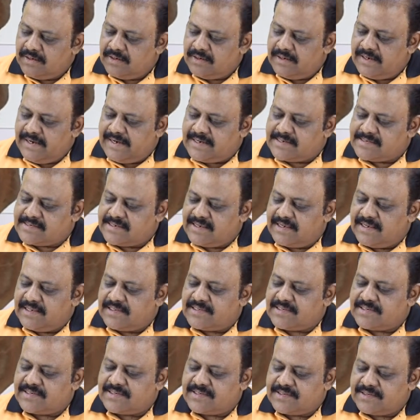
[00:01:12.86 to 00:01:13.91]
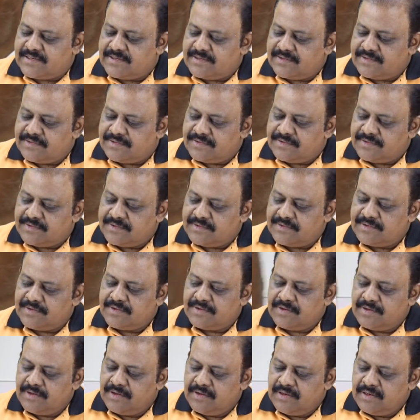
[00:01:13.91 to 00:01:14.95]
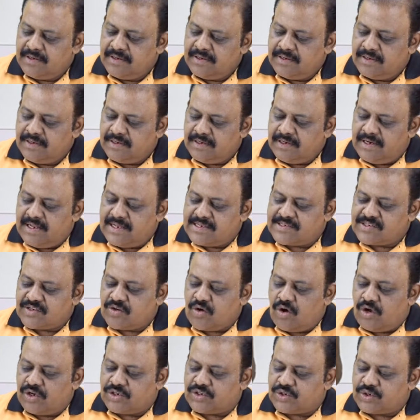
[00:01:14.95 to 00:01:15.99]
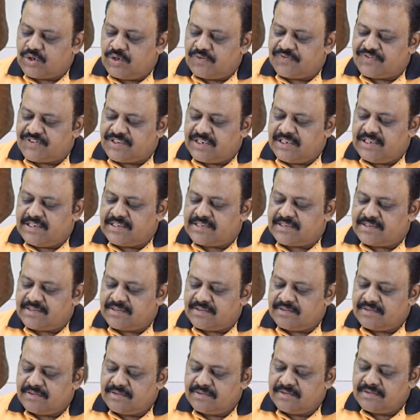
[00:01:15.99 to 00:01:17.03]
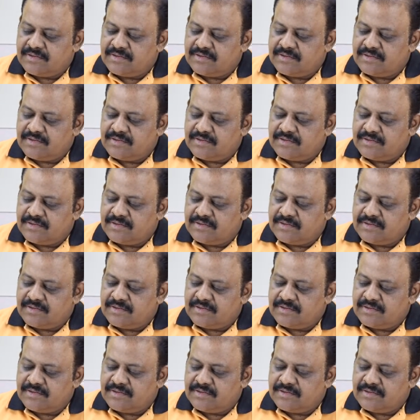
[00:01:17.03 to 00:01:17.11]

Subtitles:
Net sales less cost of sales,